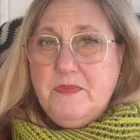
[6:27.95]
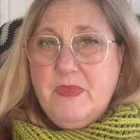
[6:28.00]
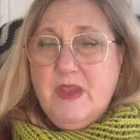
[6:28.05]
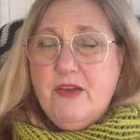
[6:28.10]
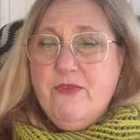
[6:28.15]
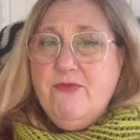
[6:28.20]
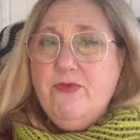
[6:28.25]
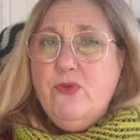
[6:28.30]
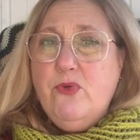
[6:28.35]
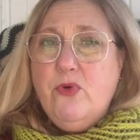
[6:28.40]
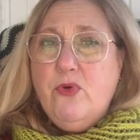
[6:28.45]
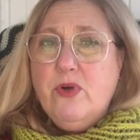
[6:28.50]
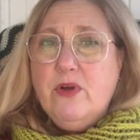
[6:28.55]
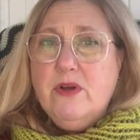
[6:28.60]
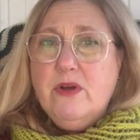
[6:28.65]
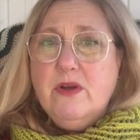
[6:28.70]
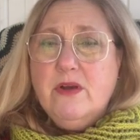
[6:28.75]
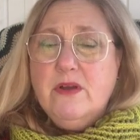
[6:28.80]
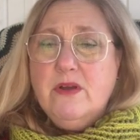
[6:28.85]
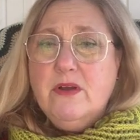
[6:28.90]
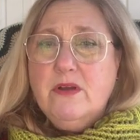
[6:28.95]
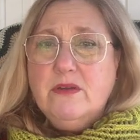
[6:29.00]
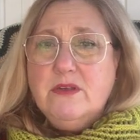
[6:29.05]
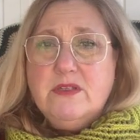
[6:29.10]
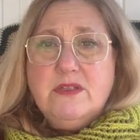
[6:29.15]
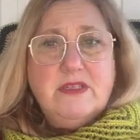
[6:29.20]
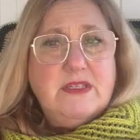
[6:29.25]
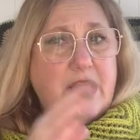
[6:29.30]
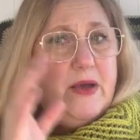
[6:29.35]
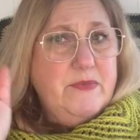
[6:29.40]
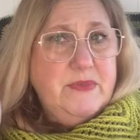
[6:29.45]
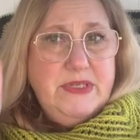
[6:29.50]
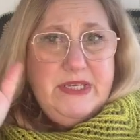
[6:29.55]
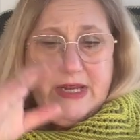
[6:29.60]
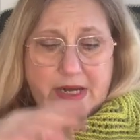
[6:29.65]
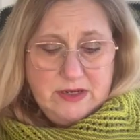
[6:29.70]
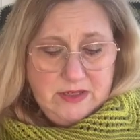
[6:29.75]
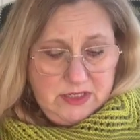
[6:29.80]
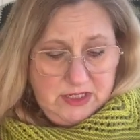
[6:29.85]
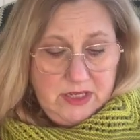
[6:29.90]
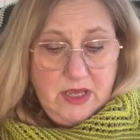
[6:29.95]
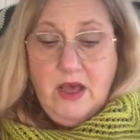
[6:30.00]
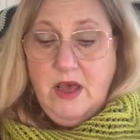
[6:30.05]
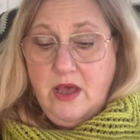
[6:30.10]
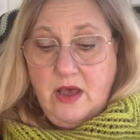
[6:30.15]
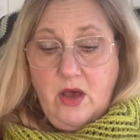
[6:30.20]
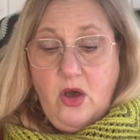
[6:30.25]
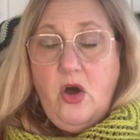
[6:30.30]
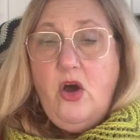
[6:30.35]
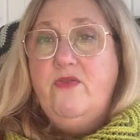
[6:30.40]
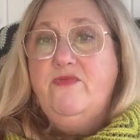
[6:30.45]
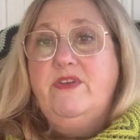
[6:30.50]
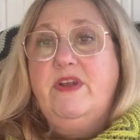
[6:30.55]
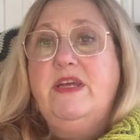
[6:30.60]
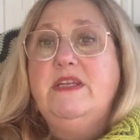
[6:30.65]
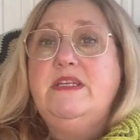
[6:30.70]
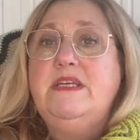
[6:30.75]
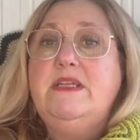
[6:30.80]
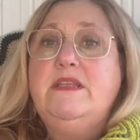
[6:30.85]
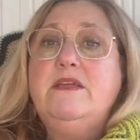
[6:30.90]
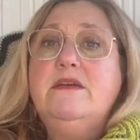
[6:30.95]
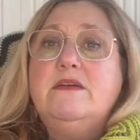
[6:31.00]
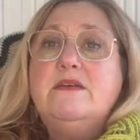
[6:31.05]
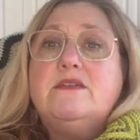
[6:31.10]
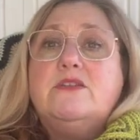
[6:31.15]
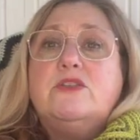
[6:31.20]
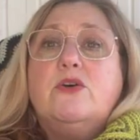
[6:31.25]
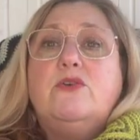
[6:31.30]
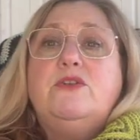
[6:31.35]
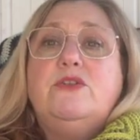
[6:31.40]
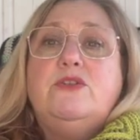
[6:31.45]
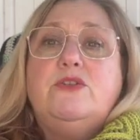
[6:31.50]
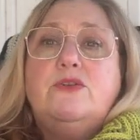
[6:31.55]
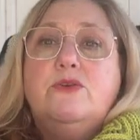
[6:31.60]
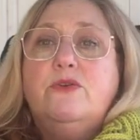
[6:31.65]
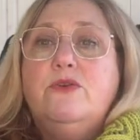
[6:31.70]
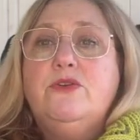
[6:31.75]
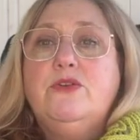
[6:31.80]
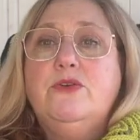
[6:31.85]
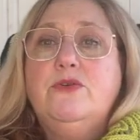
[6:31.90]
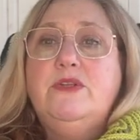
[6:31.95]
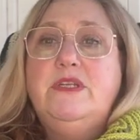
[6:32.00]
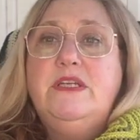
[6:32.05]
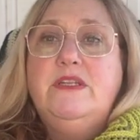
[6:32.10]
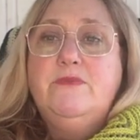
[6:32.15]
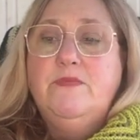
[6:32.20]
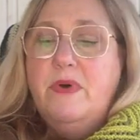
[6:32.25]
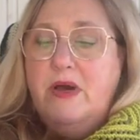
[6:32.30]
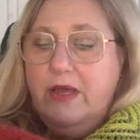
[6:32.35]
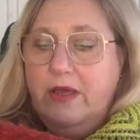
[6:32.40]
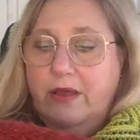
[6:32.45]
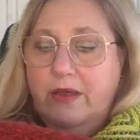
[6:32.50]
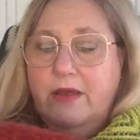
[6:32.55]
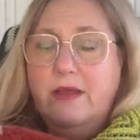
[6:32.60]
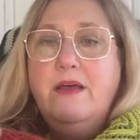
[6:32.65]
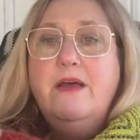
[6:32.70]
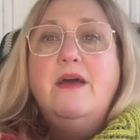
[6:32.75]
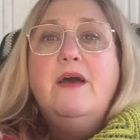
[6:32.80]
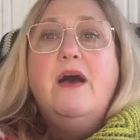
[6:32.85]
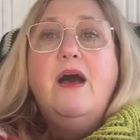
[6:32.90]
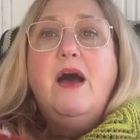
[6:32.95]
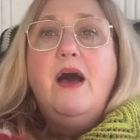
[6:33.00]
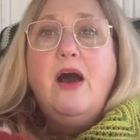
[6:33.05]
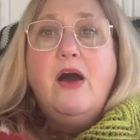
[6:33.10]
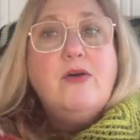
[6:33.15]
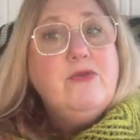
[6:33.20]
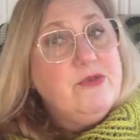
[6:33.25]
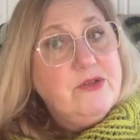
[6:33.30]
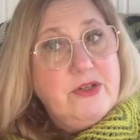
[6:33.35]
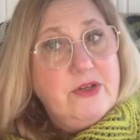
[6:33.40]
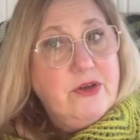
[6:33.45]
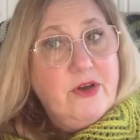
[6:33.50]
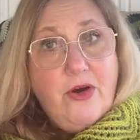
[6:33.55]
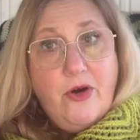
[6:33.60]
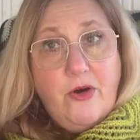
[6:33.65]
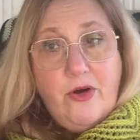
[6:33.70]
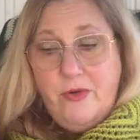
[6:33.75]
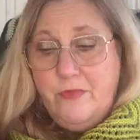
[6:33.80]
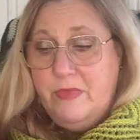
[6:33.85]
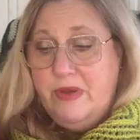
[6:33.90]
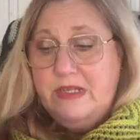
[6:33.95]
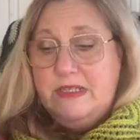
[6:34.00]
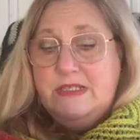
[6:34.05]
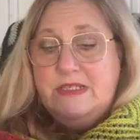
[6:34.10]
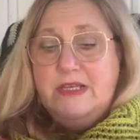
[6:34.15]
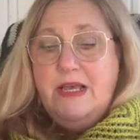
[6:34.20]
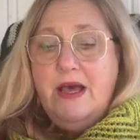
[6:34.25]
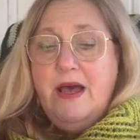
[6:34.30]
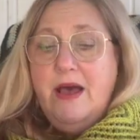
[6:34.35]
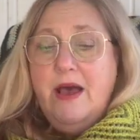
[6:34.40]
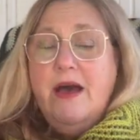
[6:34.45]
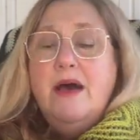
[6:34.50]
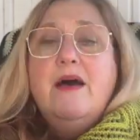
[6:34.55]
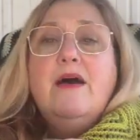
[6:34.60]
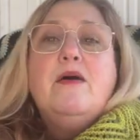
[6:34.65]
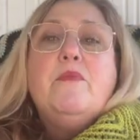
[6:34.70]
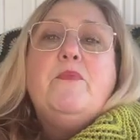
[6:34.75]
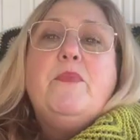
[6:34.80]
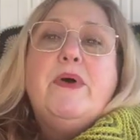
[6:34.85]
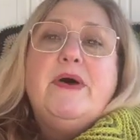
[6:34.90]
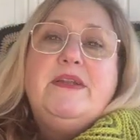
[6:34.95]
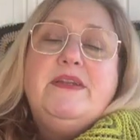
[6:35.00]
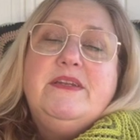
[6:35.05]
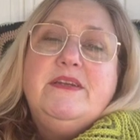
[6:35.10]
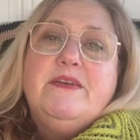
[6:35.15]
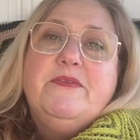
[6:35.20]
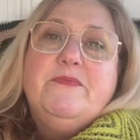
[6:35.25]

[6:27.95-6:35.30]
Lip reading: for some years after I started to knit my outer garments. But